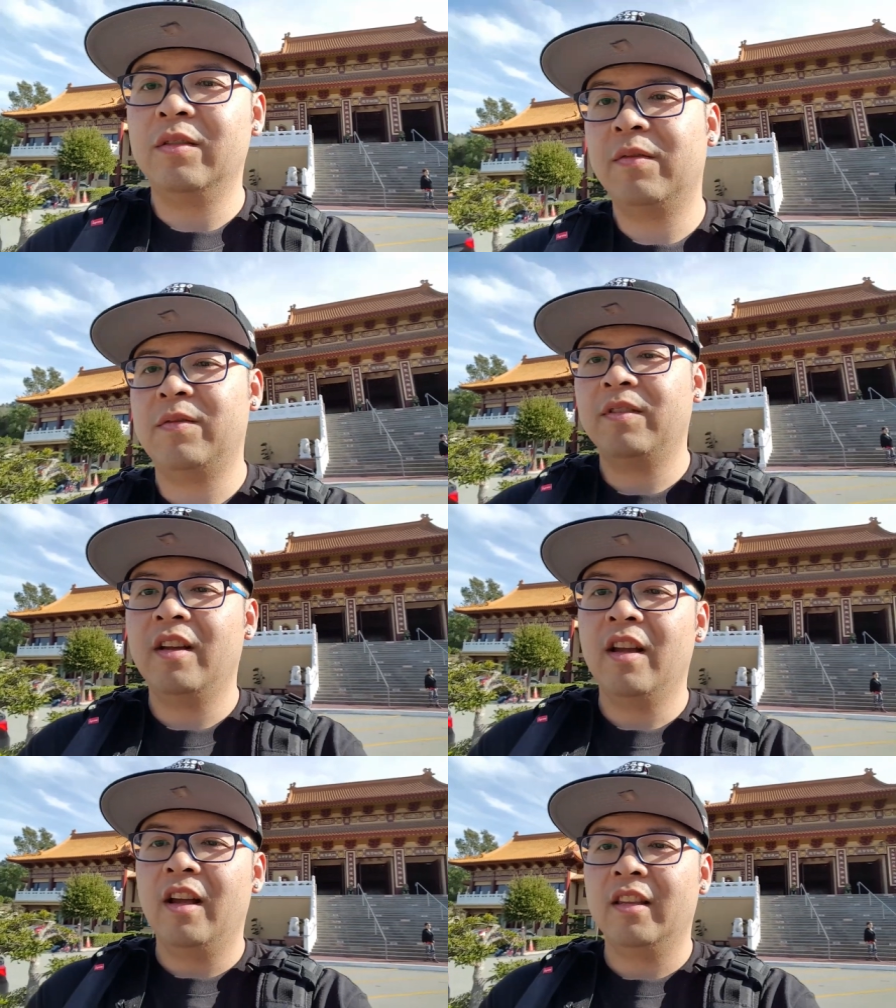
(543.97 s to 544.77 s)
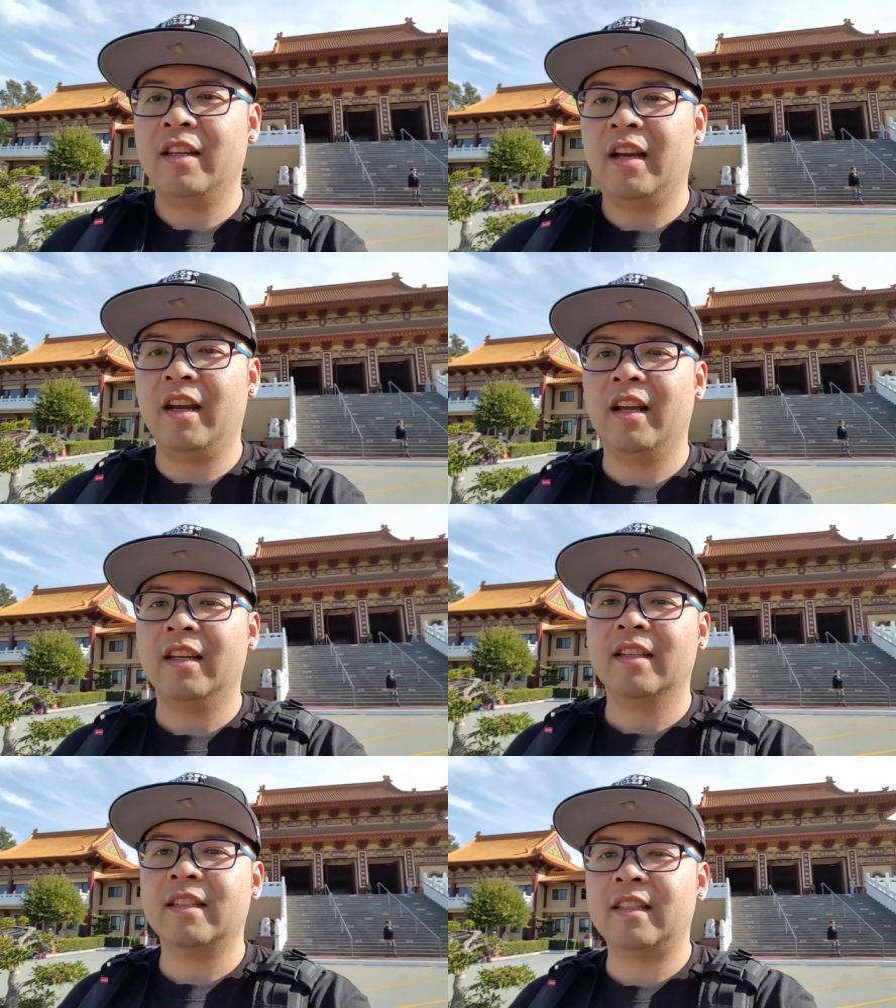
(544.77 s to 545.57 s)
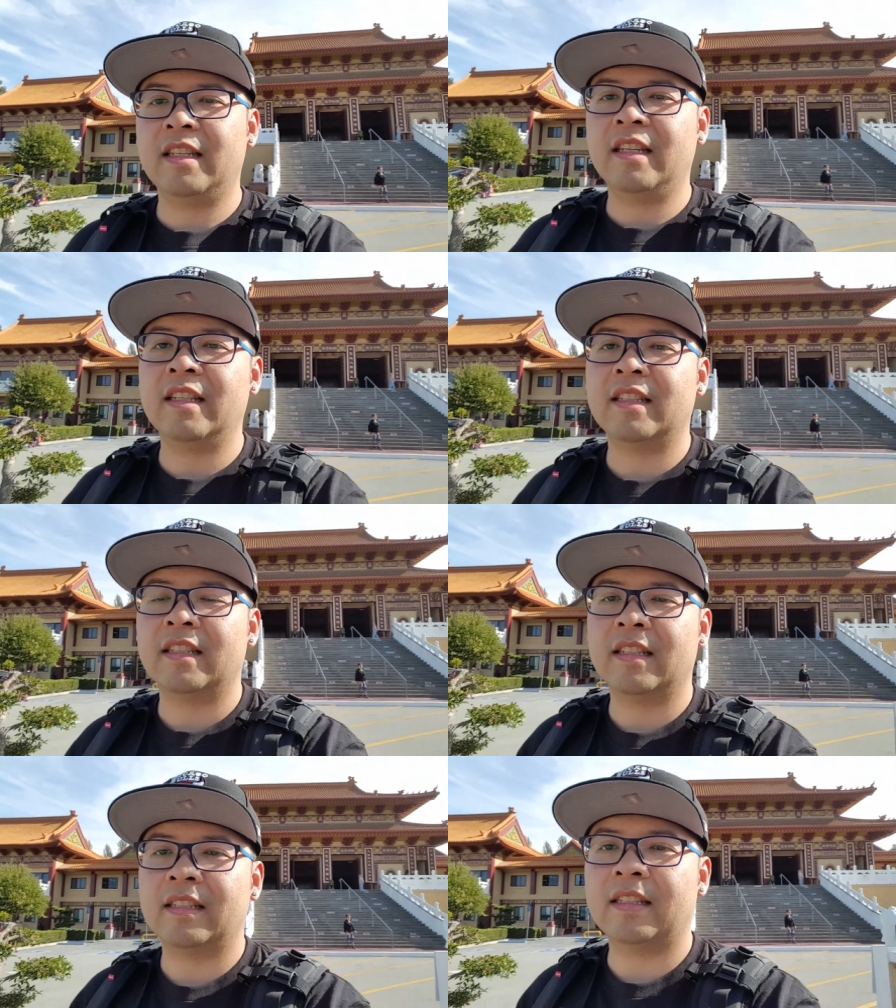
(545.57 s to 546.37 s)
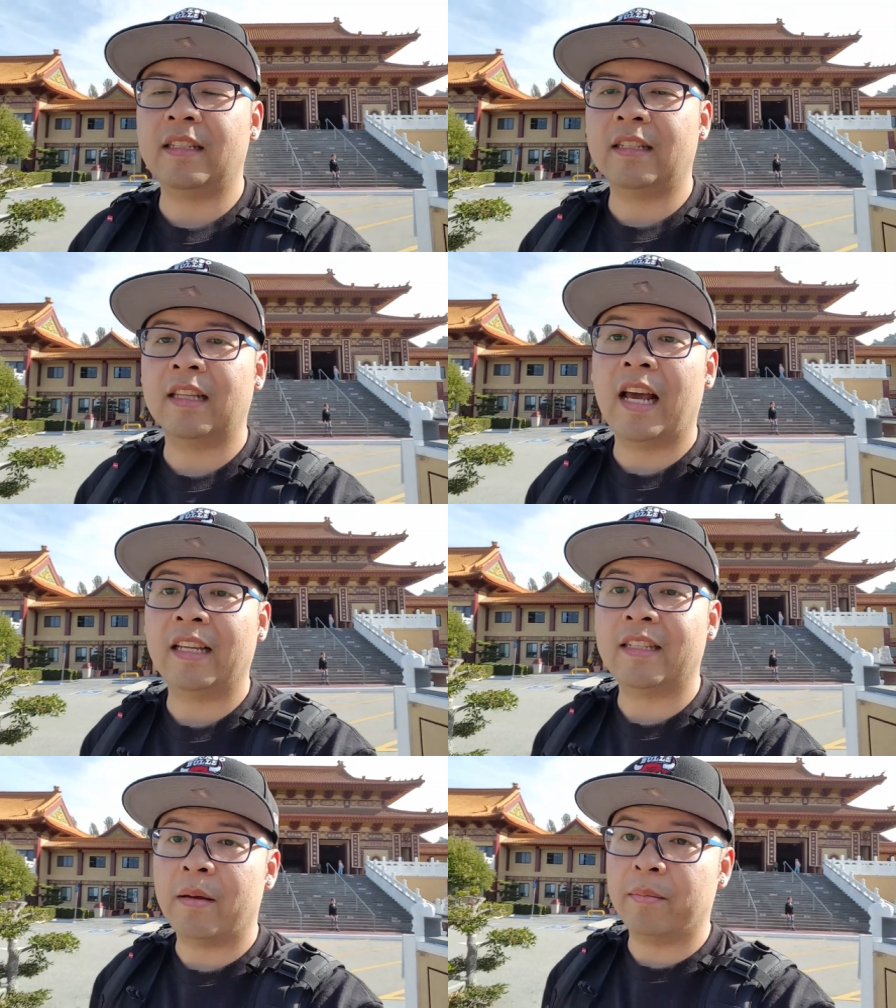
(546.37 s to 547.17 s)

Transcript: of the Hsi Hsi Lai